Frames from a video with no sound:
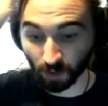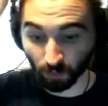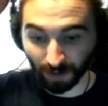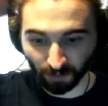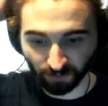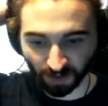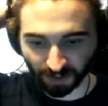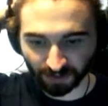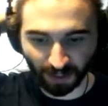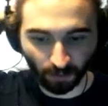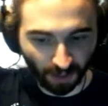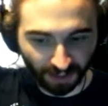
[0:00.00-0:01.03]
Oh wow,
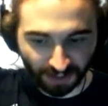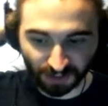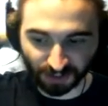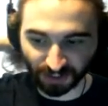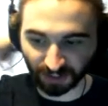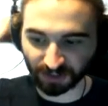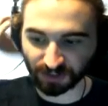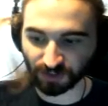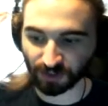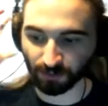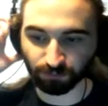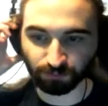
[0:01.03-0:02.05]
fucking hell. Money just suddenly
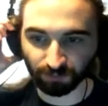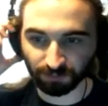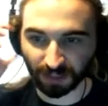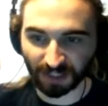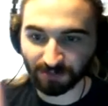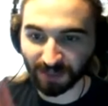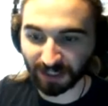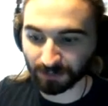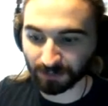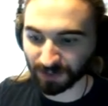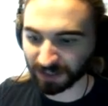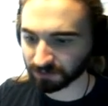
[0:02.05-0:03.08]
took a bloody big
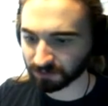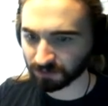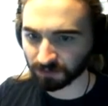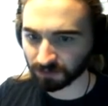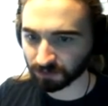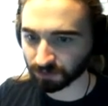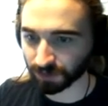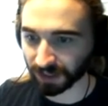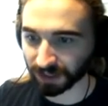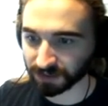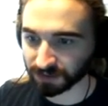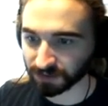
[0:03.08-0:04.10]
upswing.
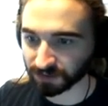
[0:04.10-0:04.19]
Right.